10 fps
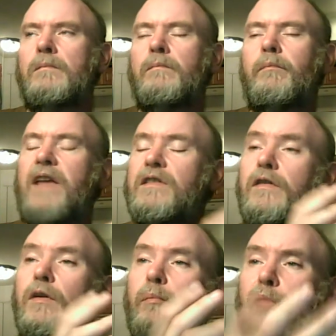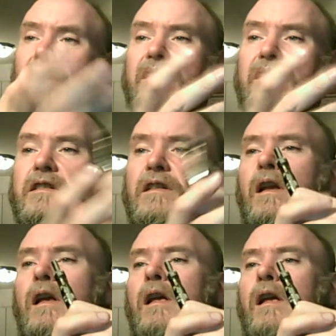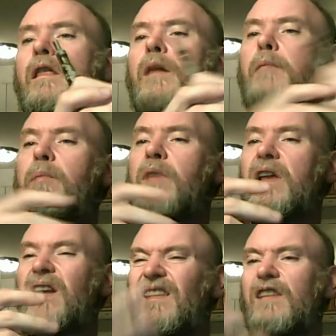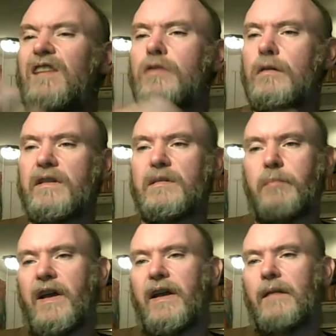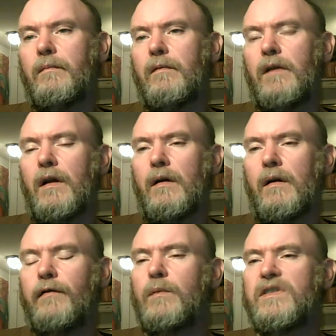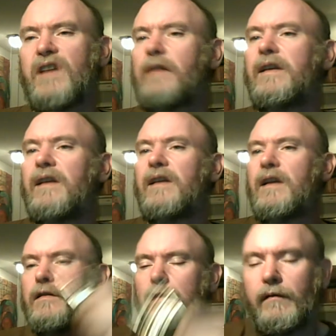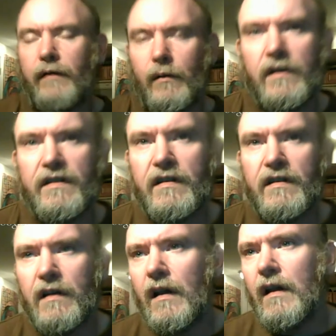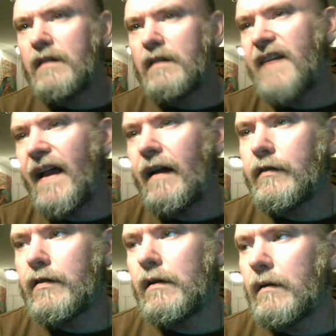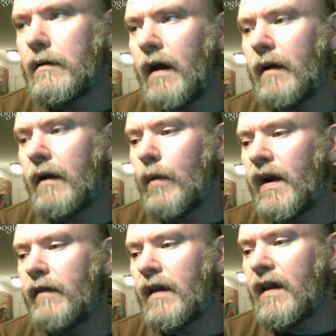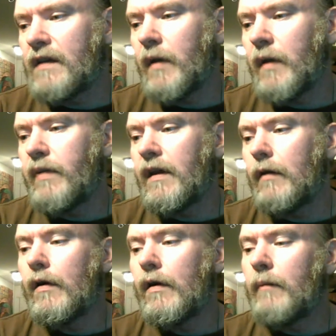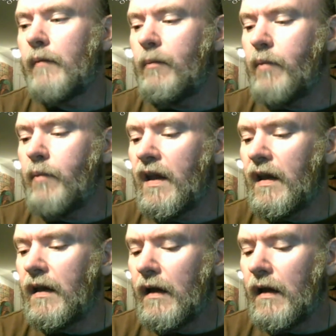based on your presence, there might be an additional display. You know, if it was LEDs, or if it was sounds, or whatever the case might be. Or it might be